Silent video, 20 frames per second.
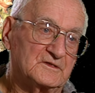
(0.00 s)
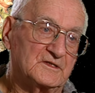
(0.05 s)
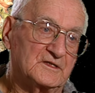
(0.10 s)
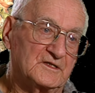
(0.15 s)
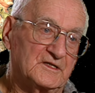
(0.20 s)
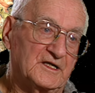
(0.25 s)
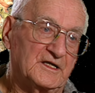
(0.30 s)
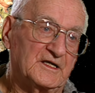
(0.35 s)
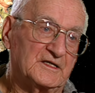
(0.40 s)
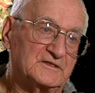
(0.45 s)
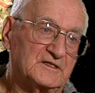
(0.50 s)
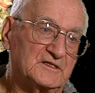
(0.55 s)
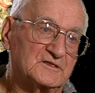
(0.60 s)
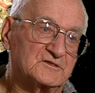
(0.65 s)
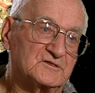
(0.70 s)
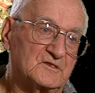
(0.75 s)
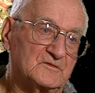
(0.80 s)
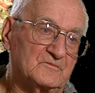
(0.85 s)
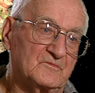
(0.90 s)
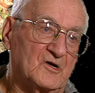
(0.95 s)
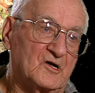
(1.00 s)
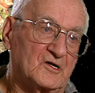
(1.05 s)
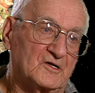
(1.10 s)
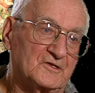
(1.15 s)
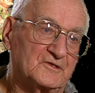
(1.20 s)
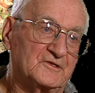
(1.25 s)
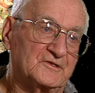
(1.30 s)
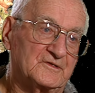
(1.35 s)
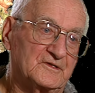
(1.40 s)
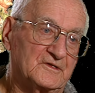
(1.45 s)
And he had that
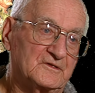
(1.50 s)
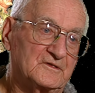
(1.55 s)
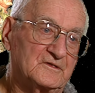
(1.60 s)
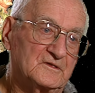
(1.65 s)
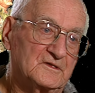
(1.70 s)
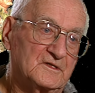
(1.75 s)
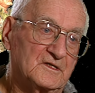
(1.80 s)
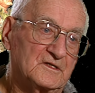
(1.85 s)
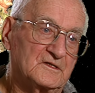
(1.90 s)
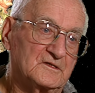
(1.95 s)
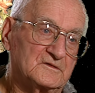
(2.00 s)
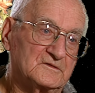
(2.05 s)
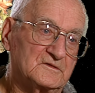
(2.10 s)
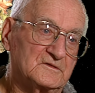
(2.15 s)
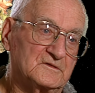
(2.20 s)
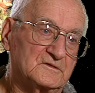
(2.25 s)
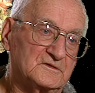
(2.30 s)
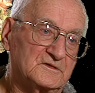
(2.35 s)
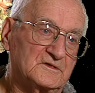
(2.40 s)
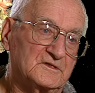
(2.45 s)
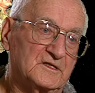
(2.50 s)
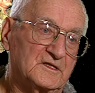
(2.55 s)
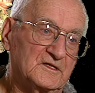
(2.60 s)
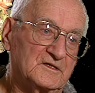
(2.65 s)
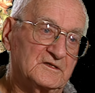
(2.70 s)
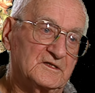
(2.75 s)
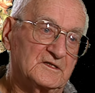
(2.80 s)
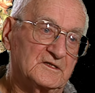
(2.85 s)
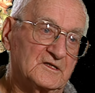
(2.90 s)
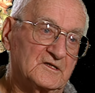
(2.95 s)
Sub-Mariner, and he
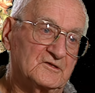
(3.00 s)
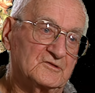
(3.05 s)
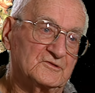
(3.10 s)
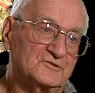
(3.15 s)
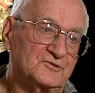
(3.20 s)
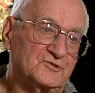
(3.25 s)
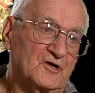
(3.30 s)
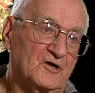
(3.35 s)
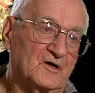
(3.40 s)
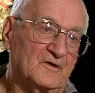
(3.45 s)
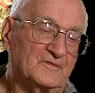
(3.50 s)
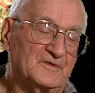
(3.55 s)
did a good job.